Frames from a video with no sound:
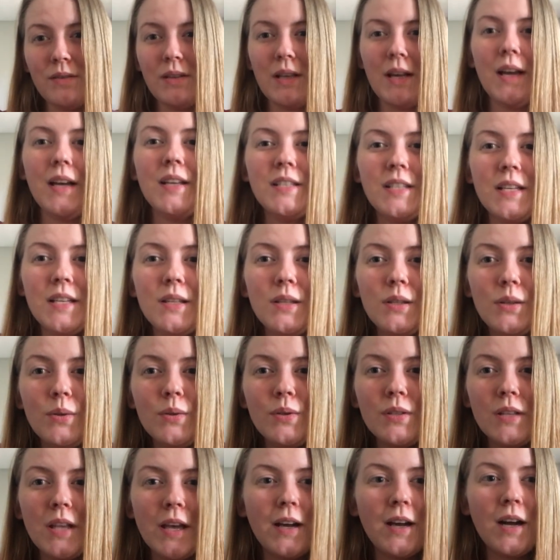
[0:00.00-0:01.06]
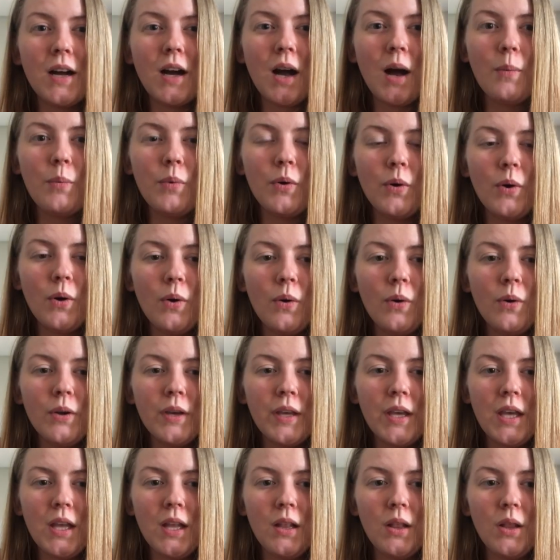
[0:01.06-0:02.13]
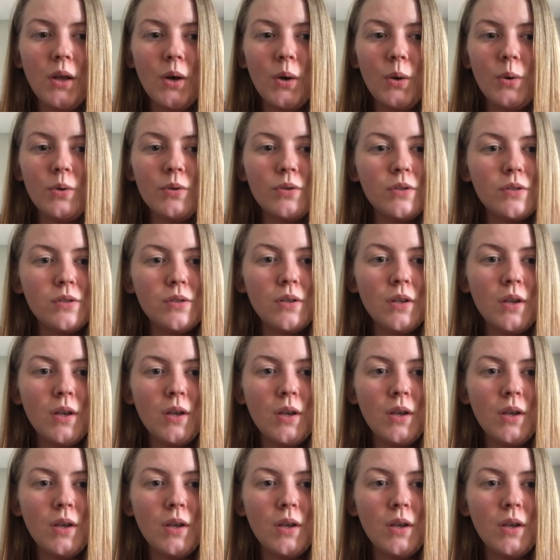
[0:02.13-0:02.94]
Like I did lose like a couple kilos